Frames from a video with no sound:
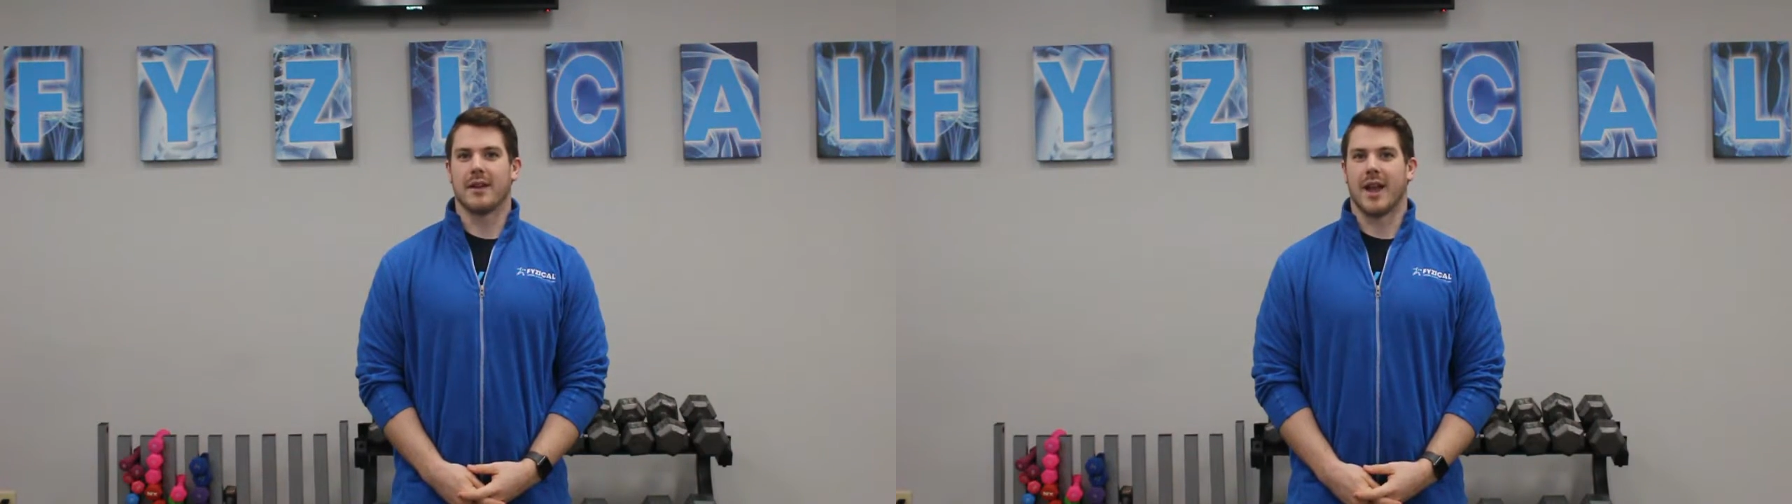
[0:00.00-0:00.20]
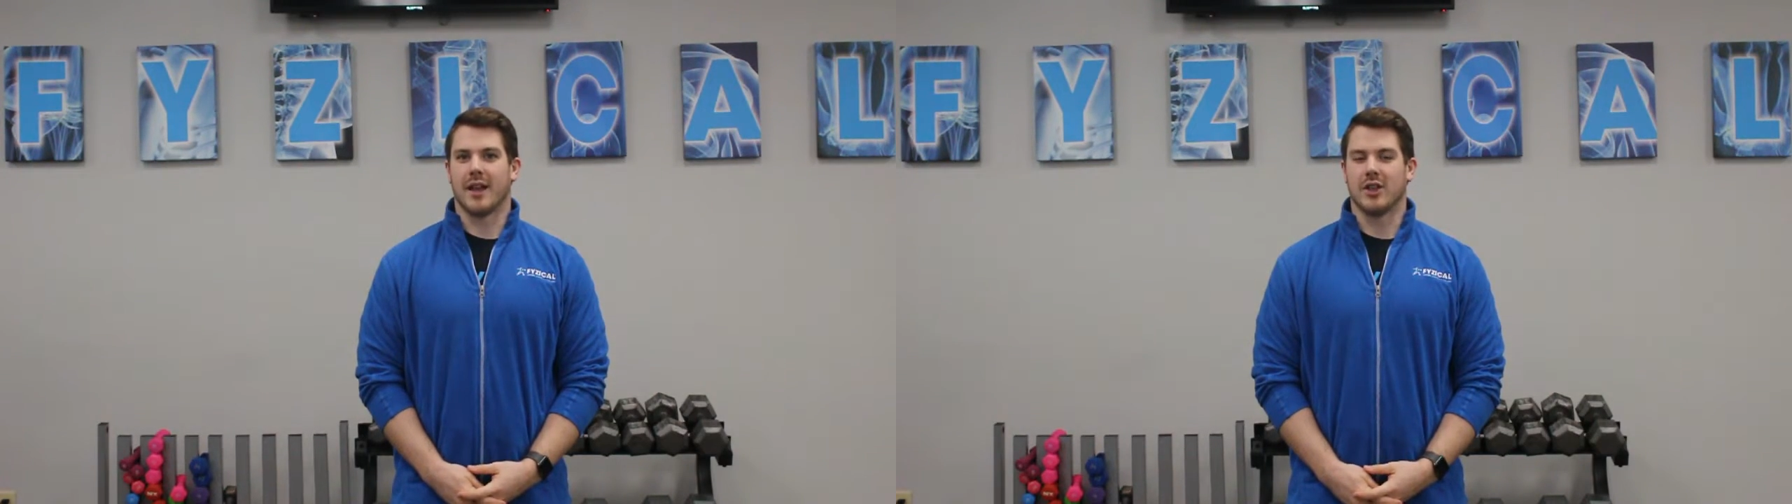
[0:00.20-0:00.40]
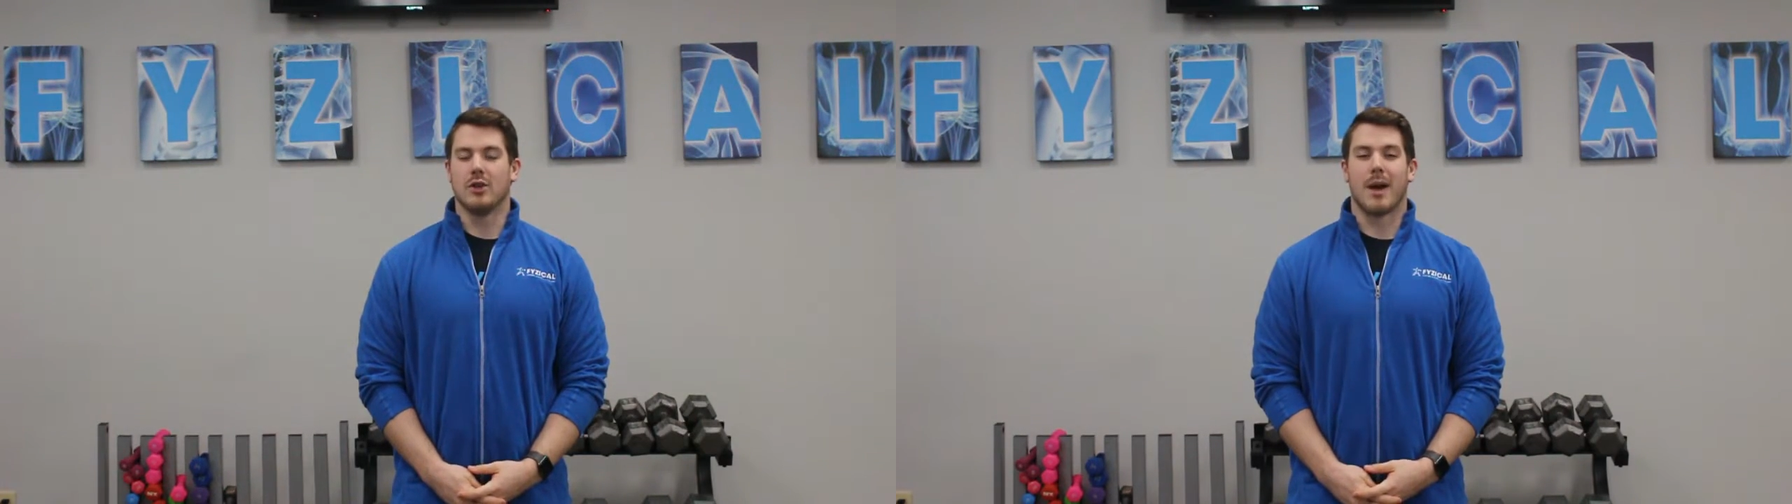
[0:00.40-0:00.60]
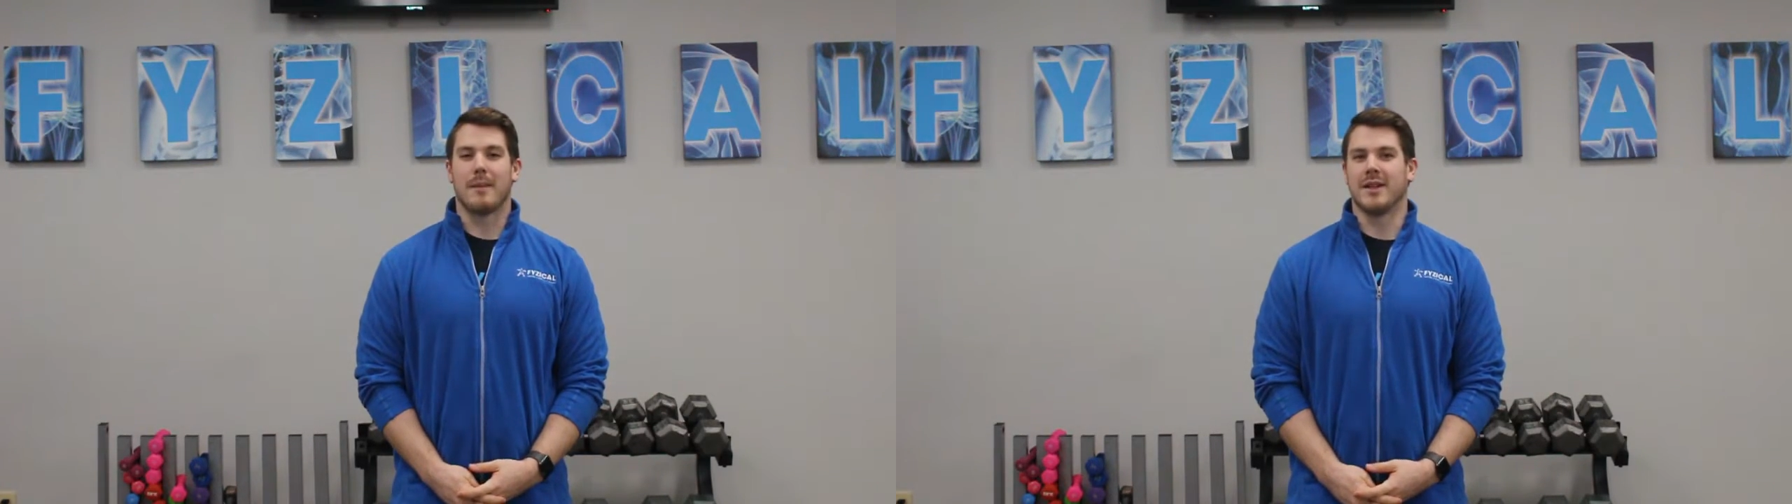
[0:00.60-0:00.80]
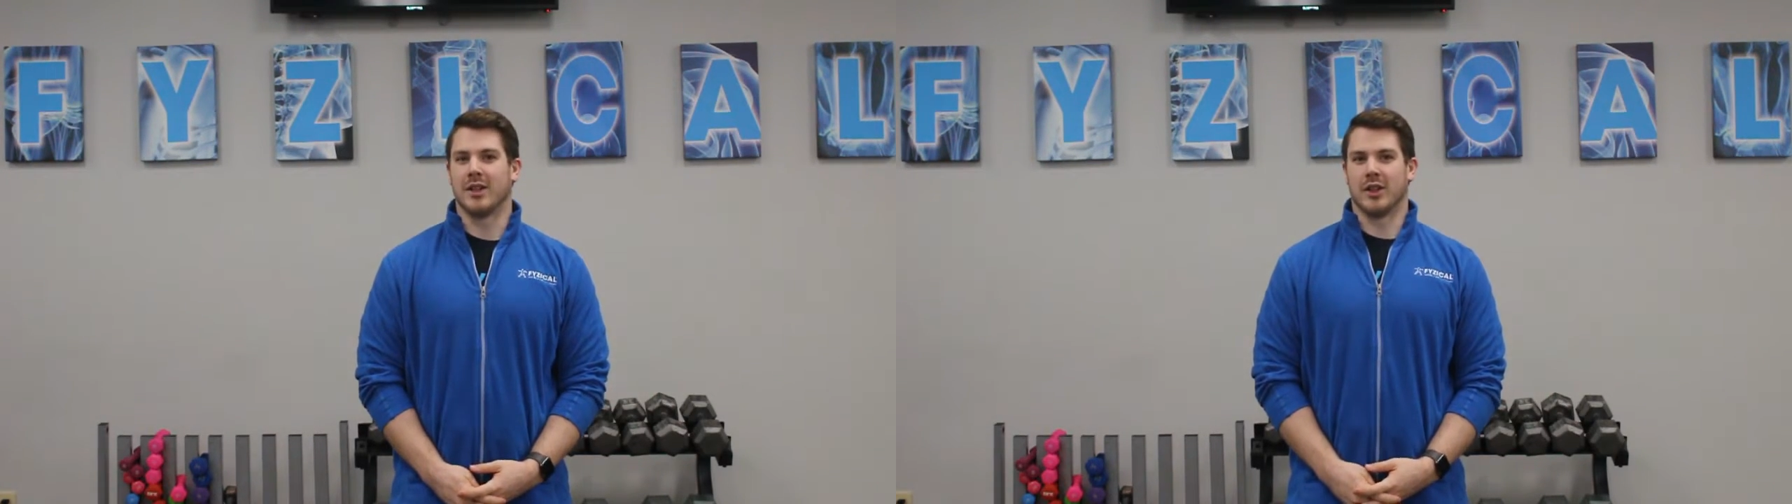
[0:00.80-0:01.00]
that you might
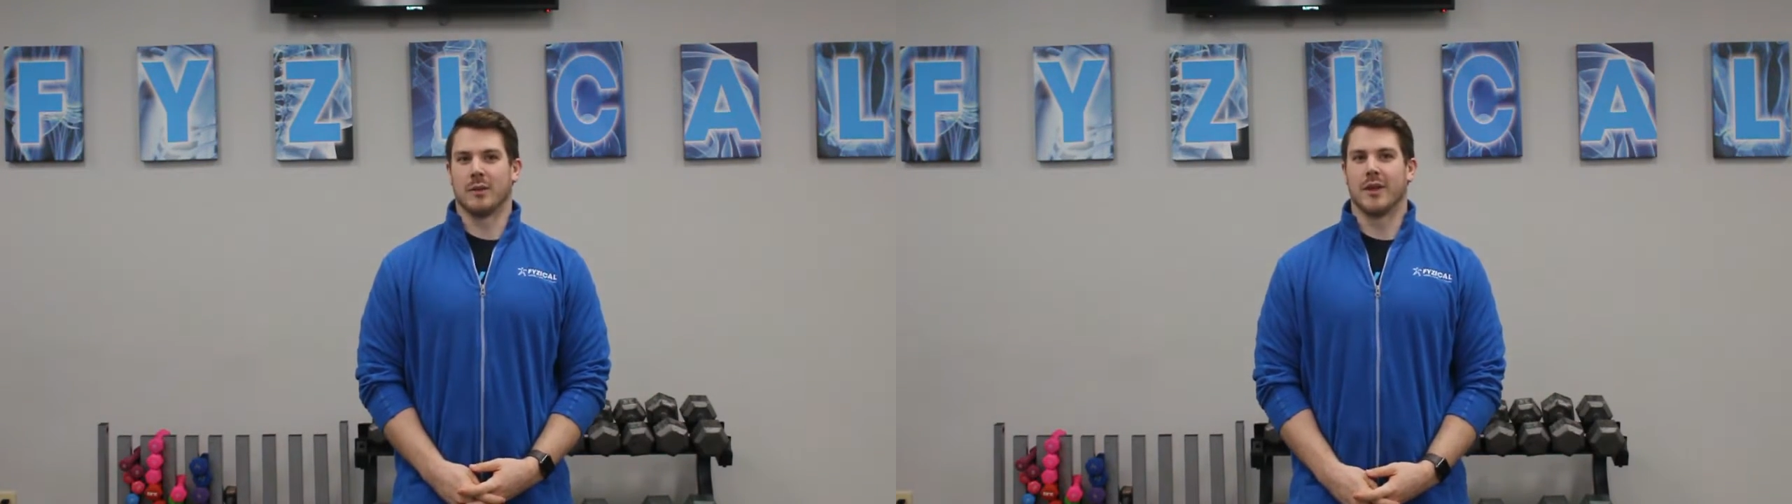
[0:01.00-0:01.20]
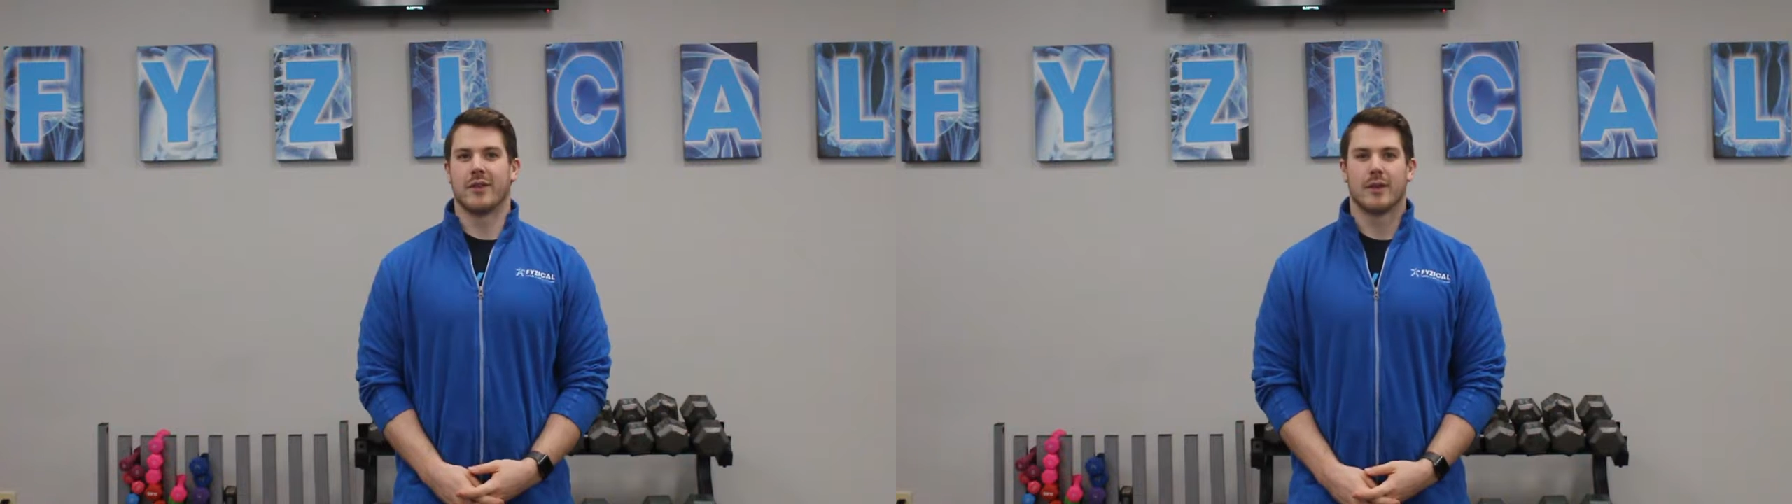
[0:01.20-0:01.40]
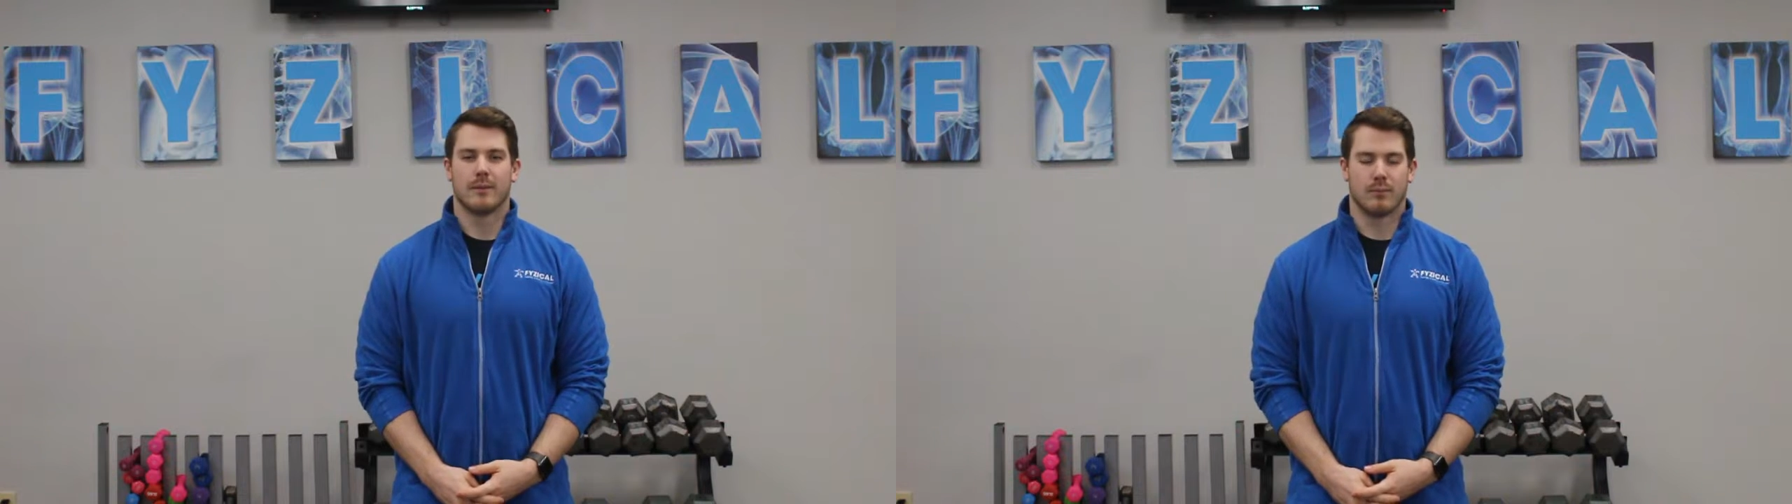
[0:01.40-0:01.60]
be dealing with,